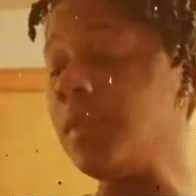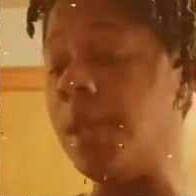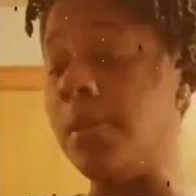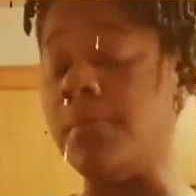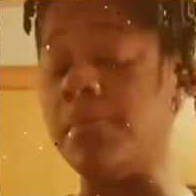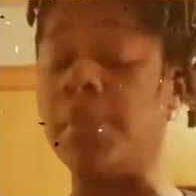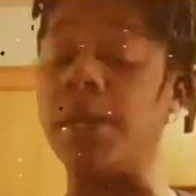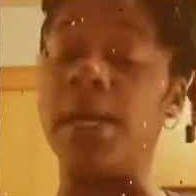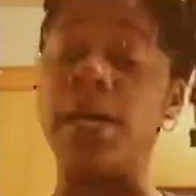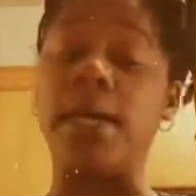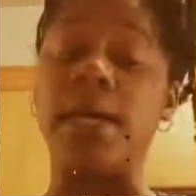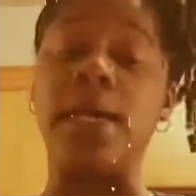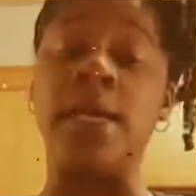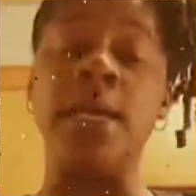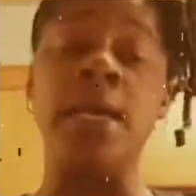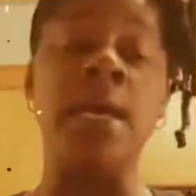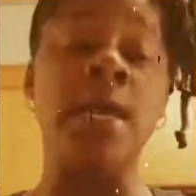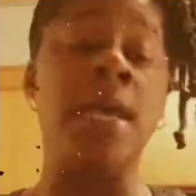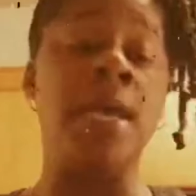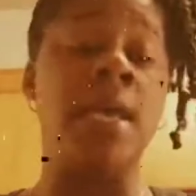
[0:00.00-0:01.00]
but
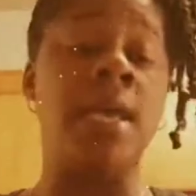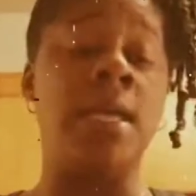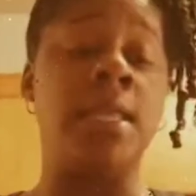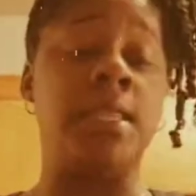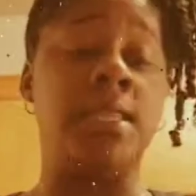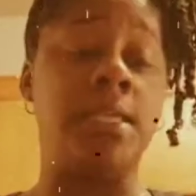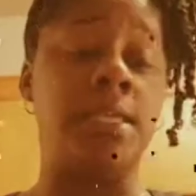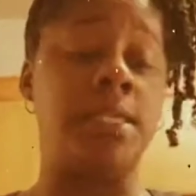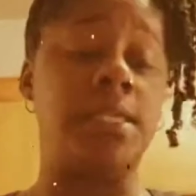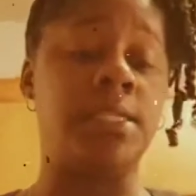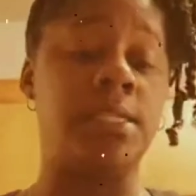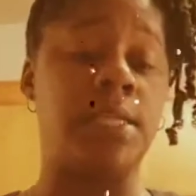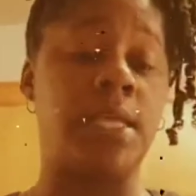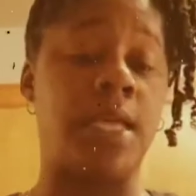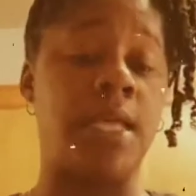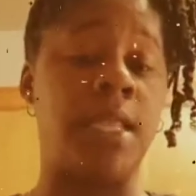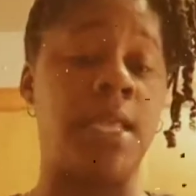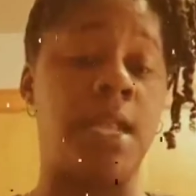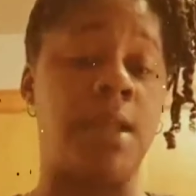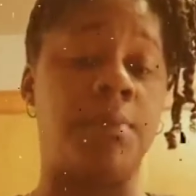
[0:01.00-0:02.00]
this,
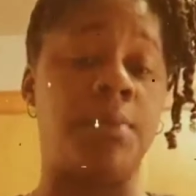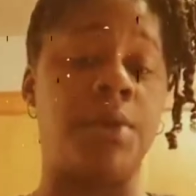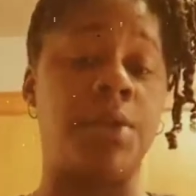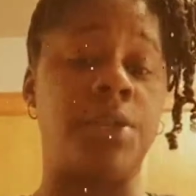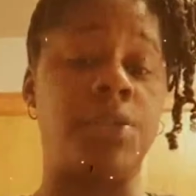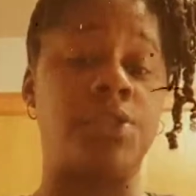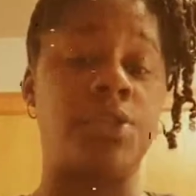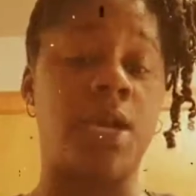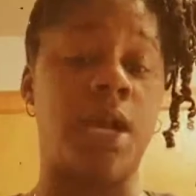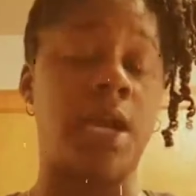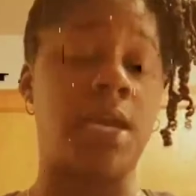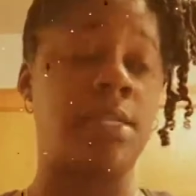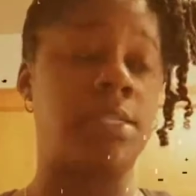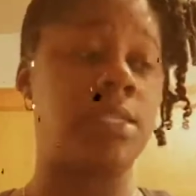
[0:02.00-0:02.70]
and then I'm gonna try